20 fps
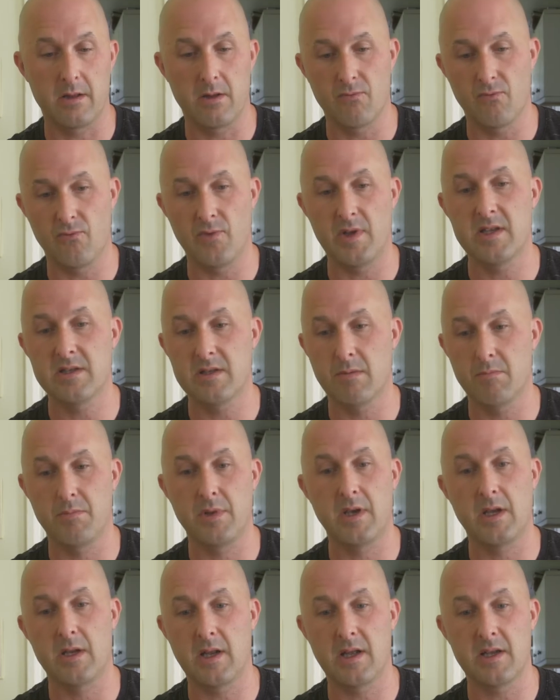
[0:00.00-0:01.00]
reason
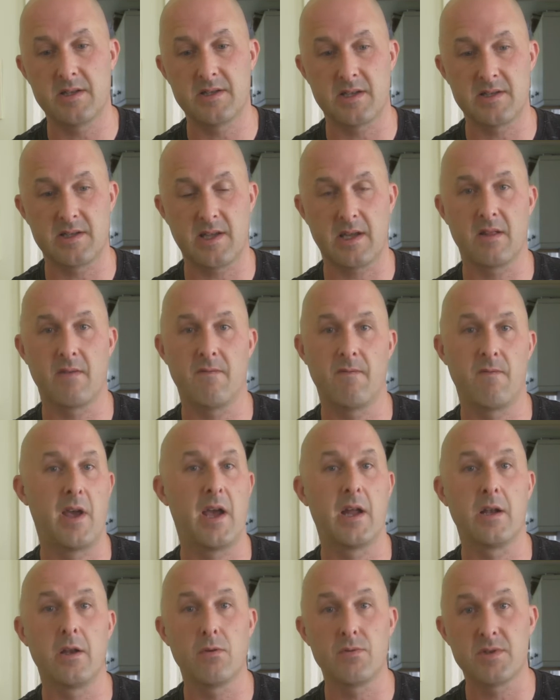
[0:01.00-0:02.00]
being is that the
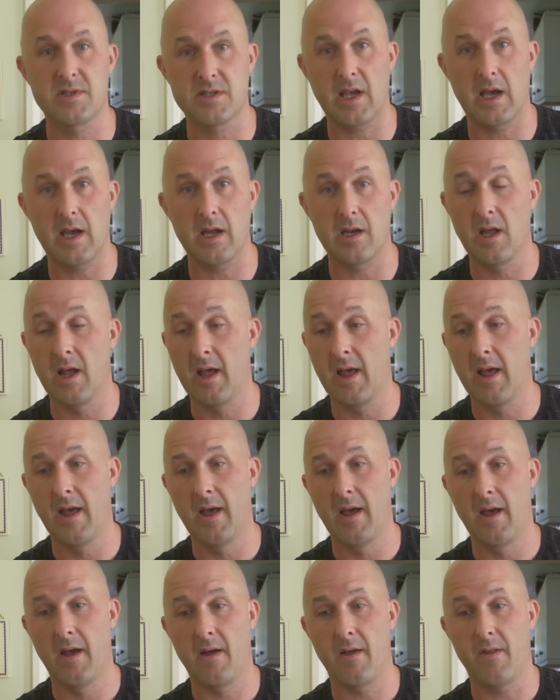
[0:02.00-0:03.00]
venue said
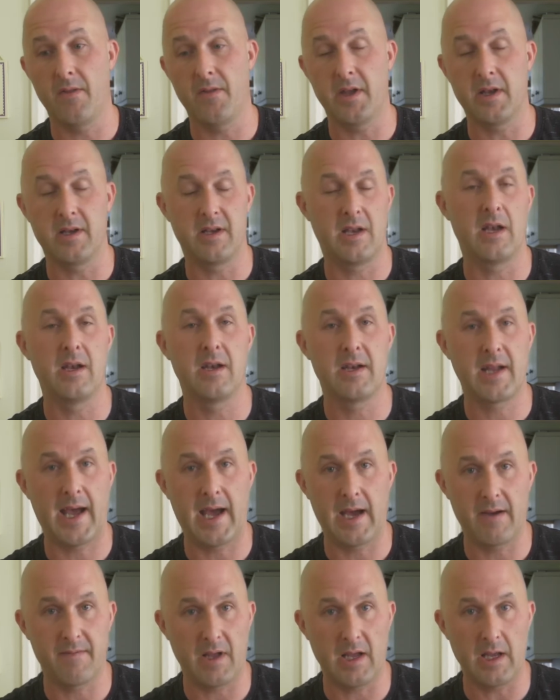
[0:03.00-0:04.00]
they didn't
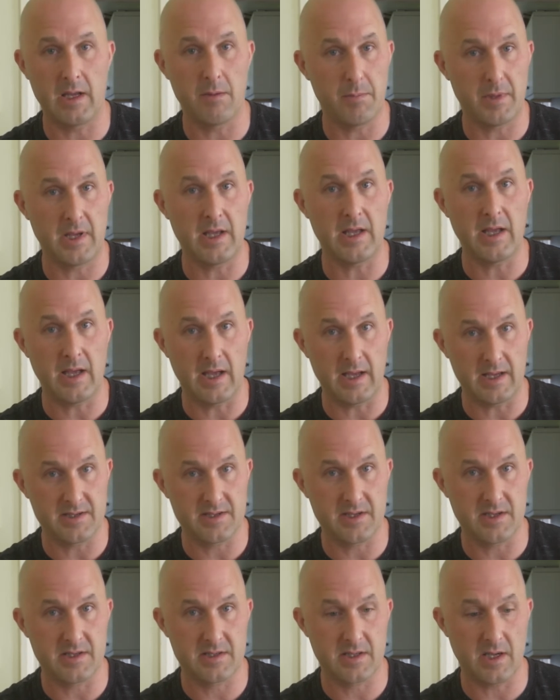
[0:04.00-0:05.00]
have a PA
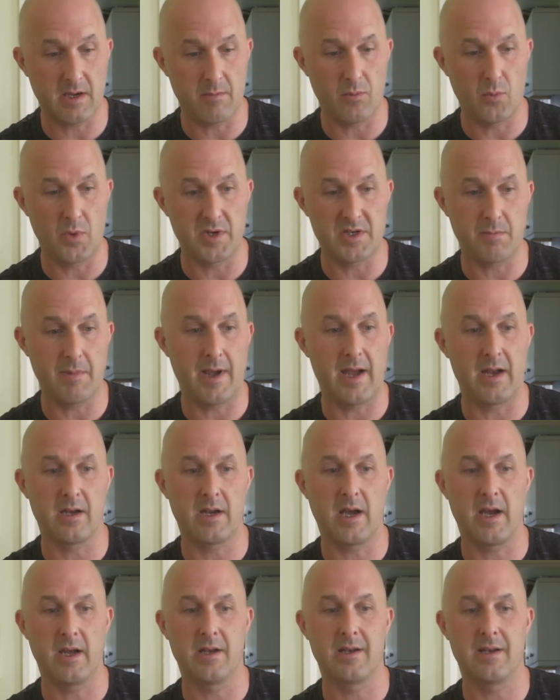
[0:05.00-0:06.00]
system, which meant
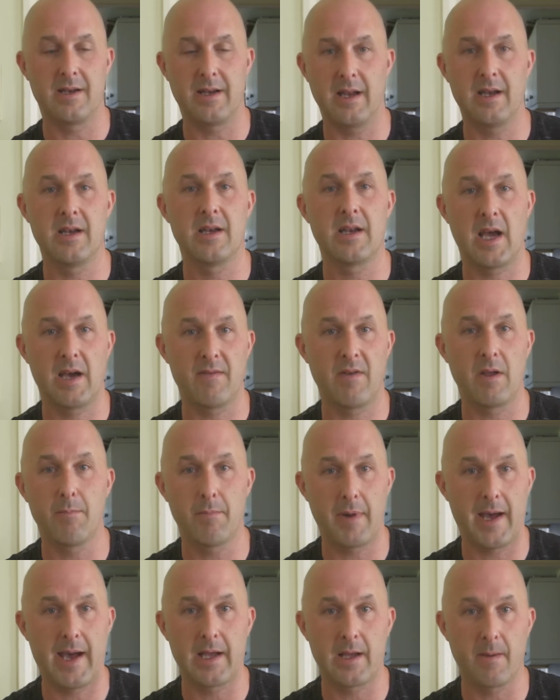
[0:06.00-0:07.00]
I didn't have a
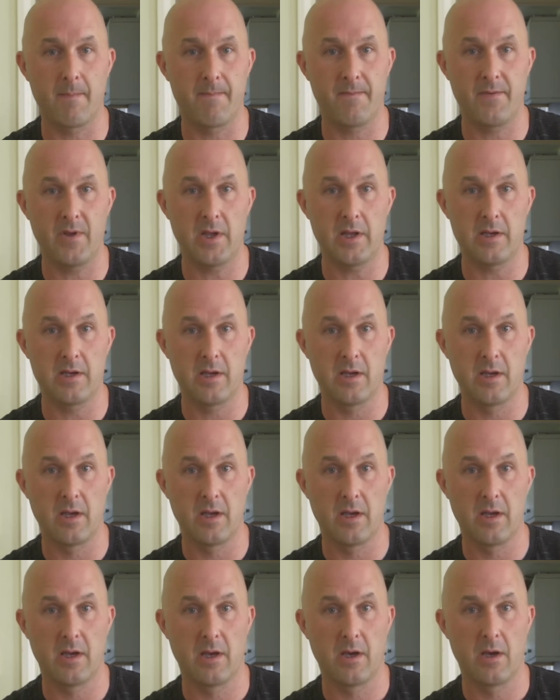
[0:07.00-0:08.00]
backup feed
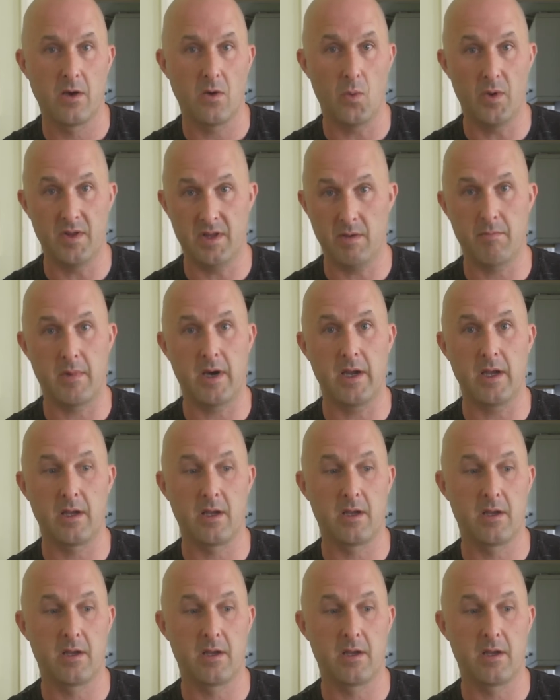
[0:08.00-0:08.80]
with a mic